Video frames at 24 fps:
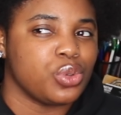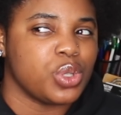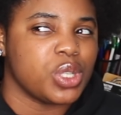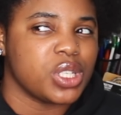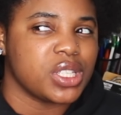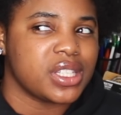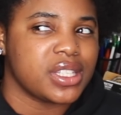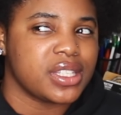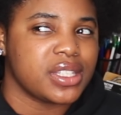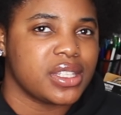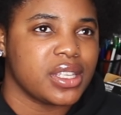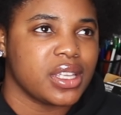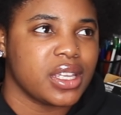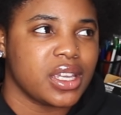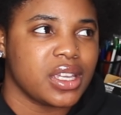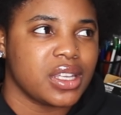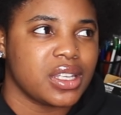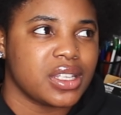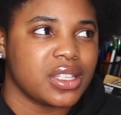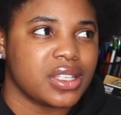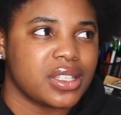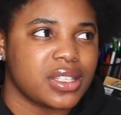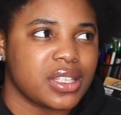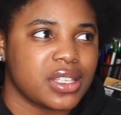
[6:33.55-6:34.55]
Just sit in
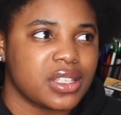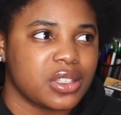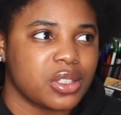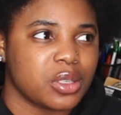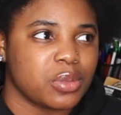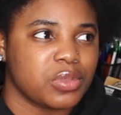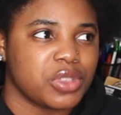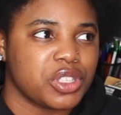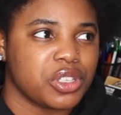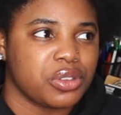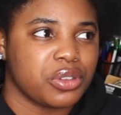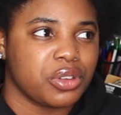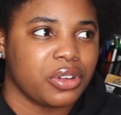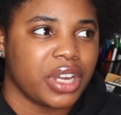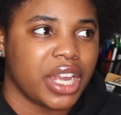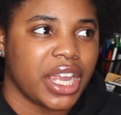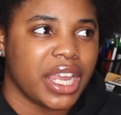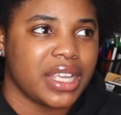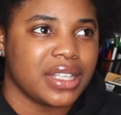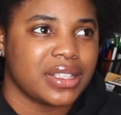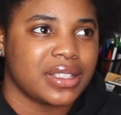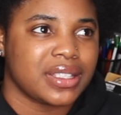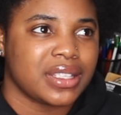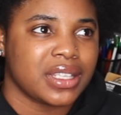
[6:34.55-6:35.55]
the system till they're
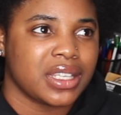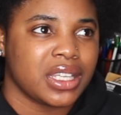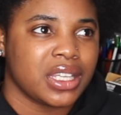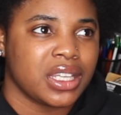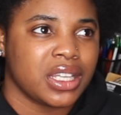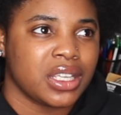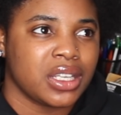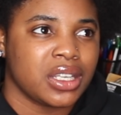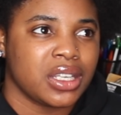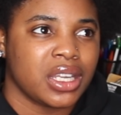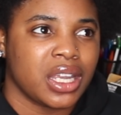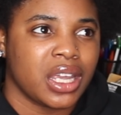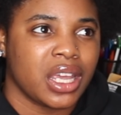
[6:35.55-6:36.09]
18